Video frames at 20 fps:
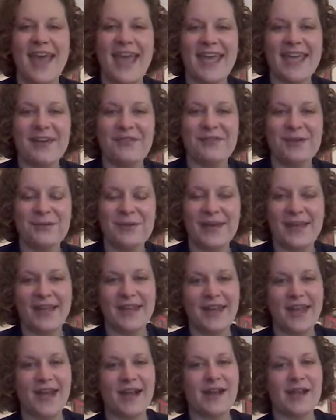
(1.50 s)
Hey
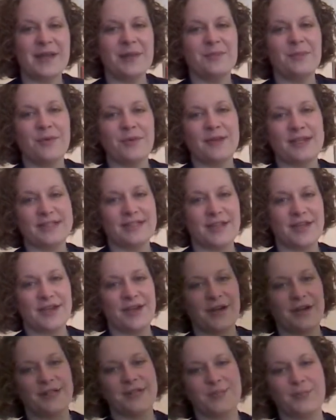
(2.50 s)
everyone, I am Marisa,
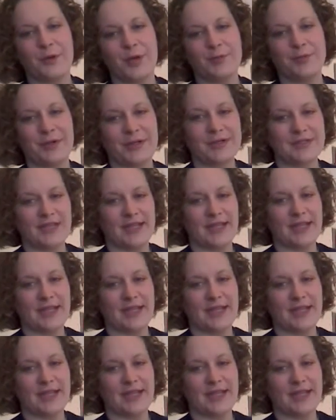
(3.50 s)
your Usborne Books